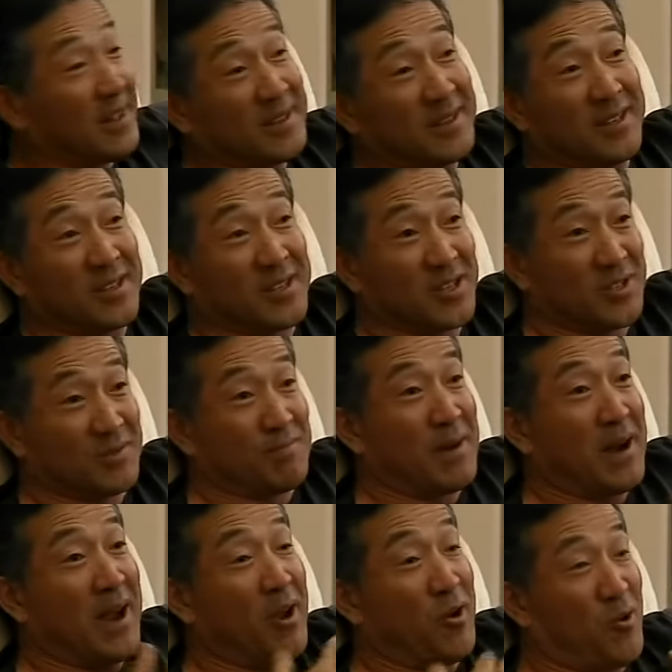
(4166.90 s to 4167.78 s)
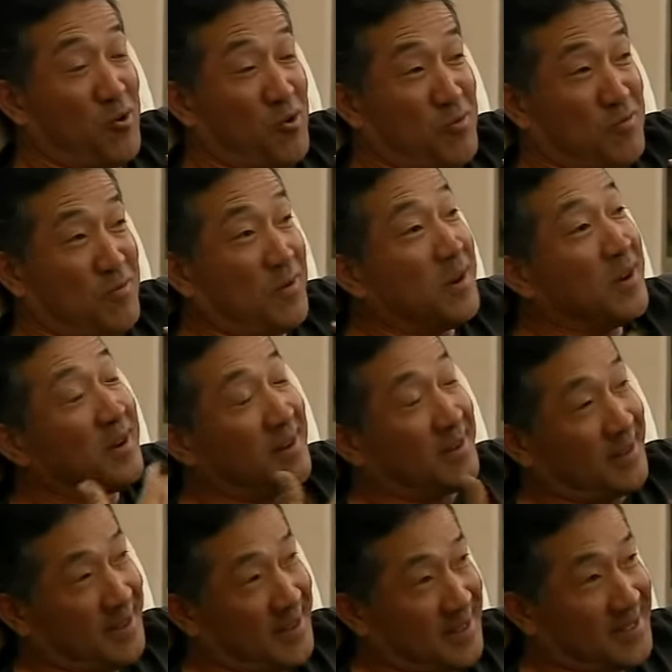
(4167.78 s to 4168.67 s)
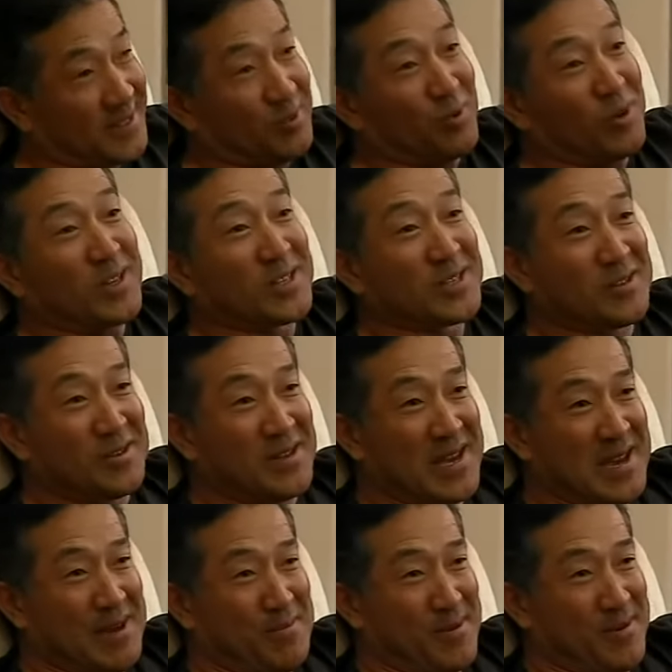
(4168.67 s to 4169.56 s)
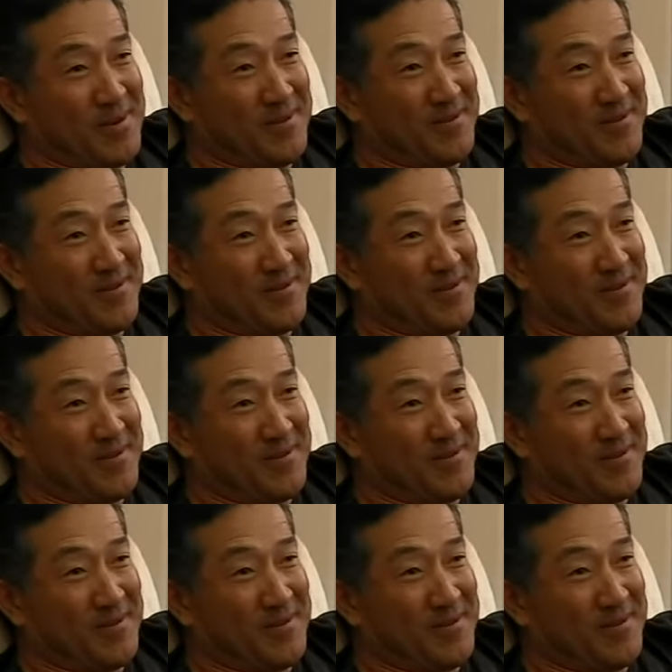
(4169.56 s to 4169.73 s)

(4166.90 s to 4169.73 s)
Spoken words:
This is my home. This is the way it's gonna happen.